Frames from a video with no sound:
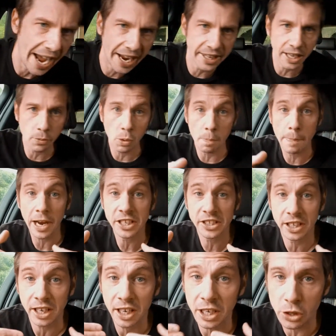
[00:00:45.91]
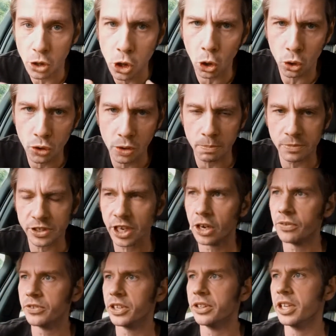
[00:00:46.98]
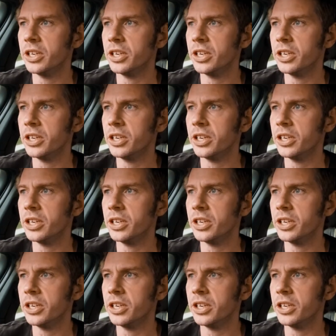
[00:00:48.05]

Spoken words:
and they would basically lock themselves in.